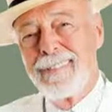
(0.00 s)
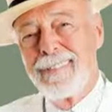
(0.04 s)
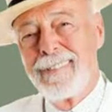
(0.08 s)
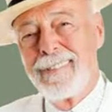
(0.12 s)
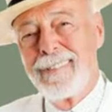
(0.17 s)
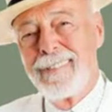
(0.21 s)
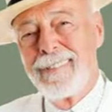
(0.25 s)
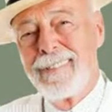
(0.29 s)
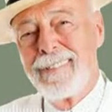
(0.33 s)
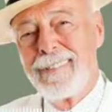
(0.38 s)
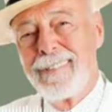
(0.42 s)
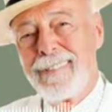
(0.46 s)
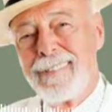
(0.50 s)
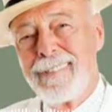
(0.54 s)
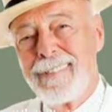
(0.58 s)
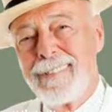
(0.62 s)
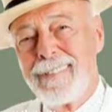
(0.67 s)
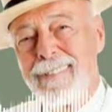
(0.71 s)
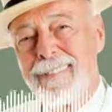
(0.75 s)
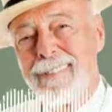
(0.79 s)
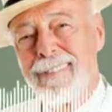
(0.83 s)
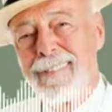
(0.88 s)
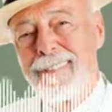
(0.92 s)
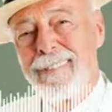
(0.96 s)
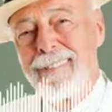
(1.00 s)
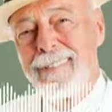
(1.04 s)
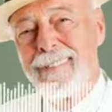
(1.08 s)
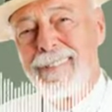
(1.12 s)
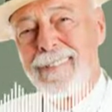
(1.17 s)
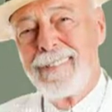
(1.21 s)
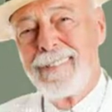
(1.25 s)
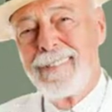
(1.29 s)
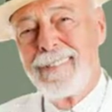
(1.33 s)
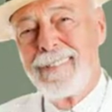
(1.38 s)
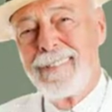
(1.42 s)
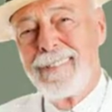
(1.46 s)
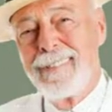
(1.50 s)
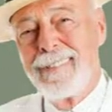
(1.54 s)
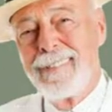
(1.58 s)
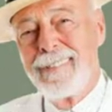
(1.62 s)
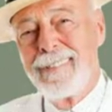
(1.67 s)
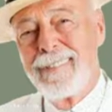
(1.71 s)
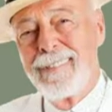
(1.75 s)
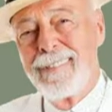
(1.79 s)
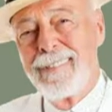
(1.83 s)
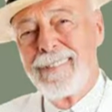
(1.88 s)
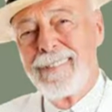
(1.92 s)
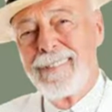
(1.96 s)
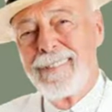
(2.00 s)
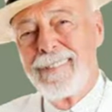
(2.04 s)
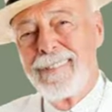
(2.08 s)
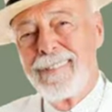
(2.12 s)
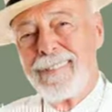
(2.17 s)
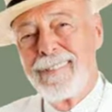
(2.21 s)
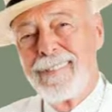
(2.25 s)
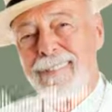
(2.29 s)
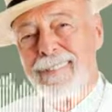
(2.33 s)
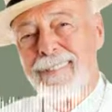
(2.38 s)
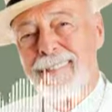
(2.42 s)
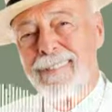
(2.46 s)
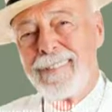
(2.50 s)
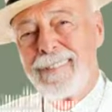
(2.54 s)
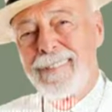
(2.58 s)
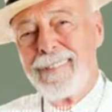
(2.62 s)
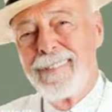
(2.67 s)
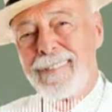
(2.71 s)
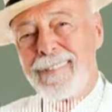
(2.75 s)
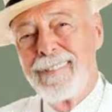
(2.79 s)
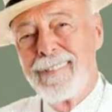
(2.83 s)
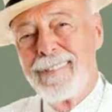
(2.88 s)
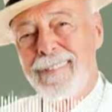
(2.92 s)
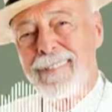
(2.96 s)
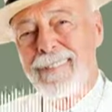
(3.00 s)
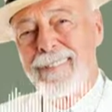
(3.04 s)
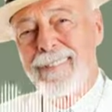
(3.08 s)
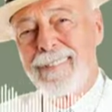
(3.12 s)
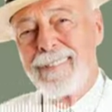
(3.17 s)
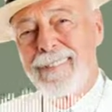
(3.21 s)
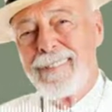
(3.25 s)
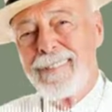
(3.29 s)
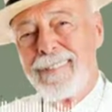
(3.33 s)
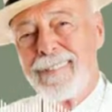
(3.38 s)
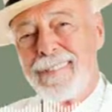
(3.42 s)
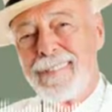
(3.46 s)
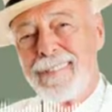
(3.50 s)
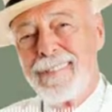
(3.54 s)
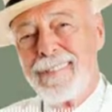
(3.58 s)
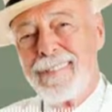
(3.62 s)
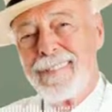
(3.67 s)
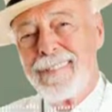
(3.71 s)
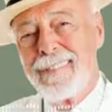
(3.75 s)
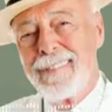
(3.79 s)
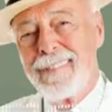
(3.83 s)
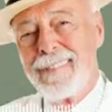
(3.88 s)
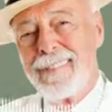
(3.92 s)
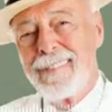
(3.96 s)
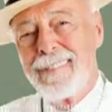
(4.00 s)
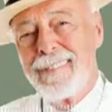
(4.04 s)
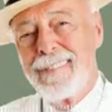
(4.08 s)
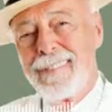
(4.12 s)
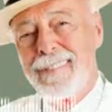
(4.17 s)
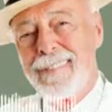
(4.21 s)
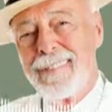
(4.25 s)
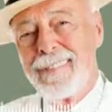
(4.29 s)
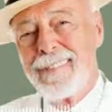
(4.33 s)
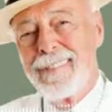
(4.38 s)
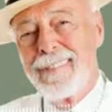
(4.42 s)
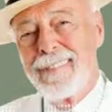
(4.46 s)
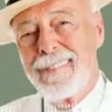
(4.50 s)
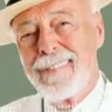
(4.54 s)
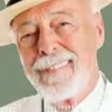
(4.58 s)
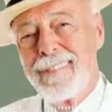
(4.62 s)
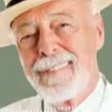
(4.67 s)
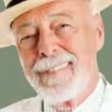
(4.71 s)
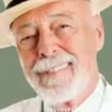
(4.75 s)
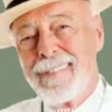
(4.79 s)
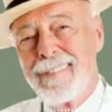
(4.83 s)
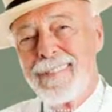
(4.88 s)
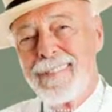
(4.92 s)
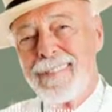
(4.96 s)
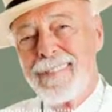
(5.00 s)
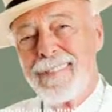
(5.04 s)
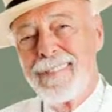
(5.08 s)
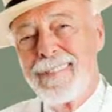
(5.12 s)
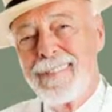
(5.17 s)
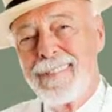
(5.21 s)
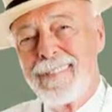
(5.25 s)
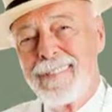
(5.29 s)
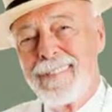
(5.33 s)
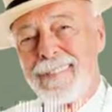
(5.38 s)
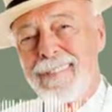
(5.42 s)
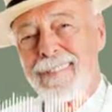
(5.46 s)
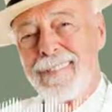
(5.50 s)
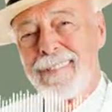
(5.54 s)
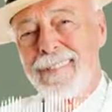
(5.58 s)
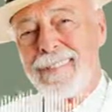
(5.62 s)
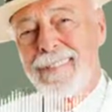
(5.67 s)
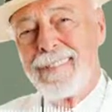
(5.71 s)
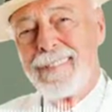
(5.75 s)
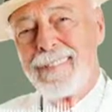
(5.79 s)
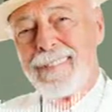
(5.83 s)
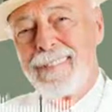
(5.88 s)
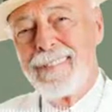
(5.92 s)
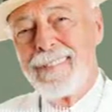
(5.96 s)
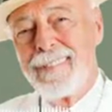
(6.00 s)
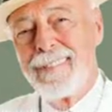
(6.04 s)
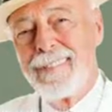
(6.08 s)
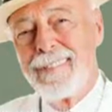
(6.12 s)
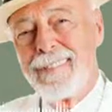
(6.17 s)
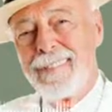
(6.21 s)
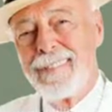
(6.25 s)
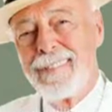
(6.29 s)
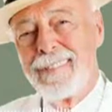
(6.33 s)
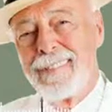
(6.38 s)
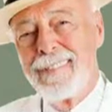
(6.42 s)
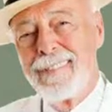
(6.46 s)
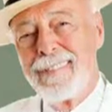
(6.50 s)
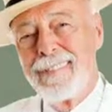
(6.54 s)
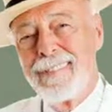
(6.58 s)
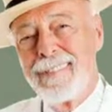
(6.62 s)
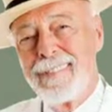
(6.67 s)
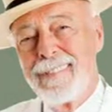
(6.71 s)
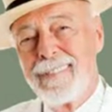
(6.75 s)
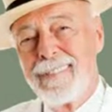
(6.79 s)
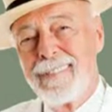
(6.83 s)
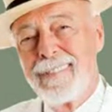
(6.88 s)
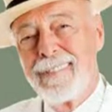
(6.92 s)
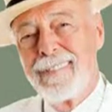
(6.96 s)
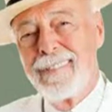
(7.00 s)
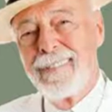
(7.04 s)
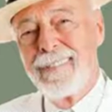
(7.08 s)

At times, the Tigers were dominated at times in the trenches, not only in the Sugar Bowl.